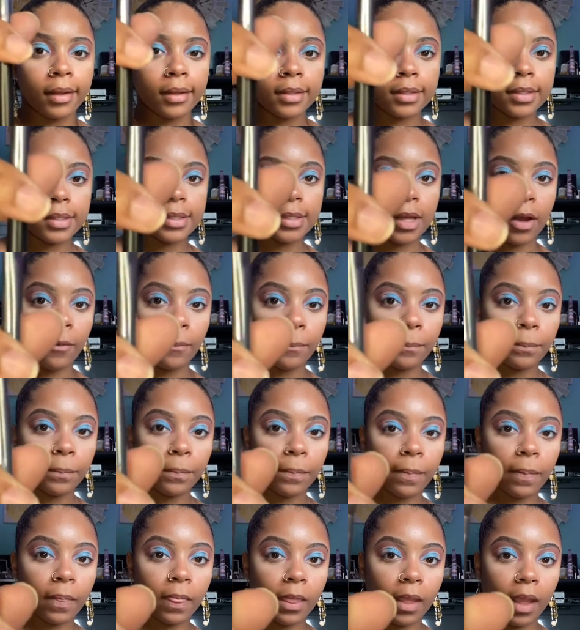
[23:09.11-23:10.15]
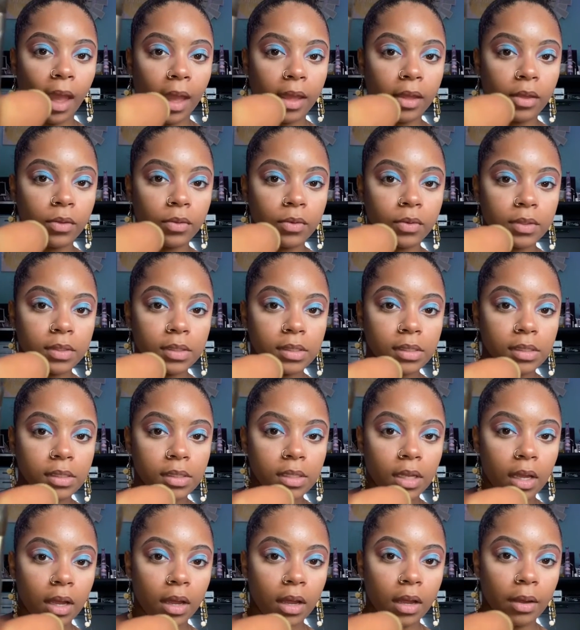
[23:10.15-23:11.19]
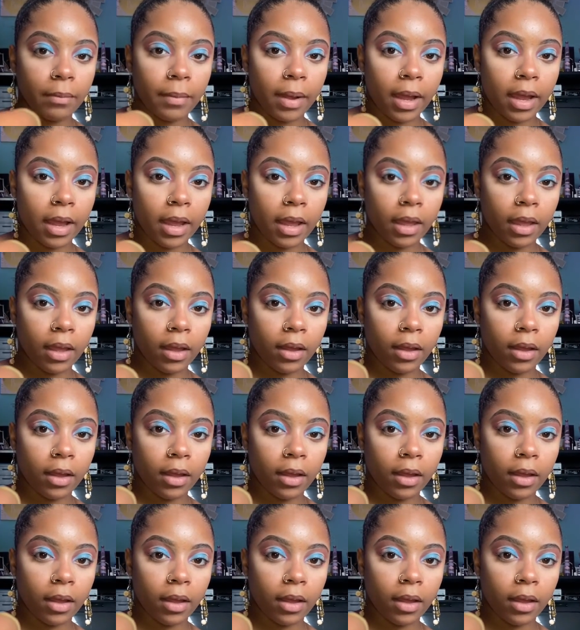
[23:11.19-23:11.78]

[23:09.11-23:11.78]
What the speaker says: So I use my